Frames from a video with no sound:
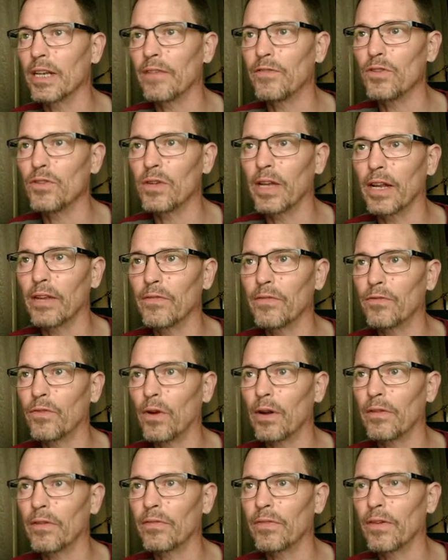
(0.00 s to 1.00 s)
you get in
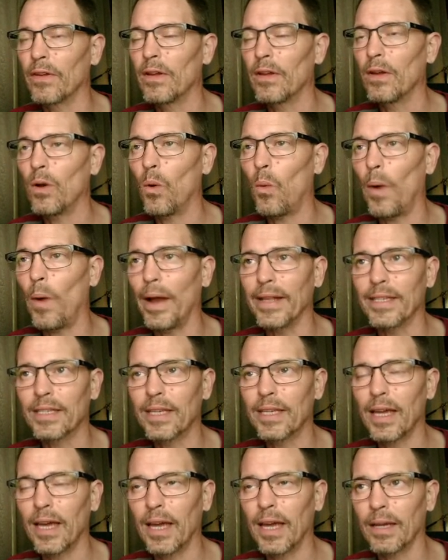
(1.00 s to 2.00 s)
front of White's
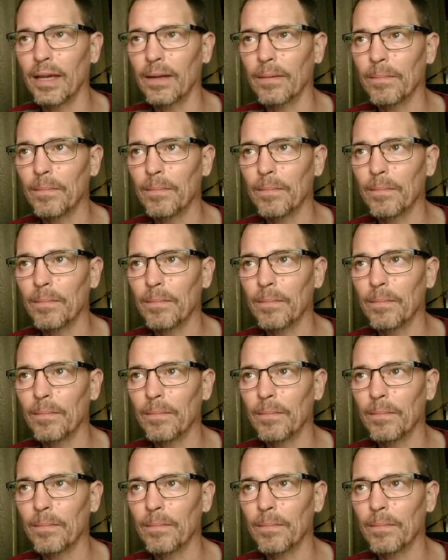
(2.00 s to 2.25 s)
king,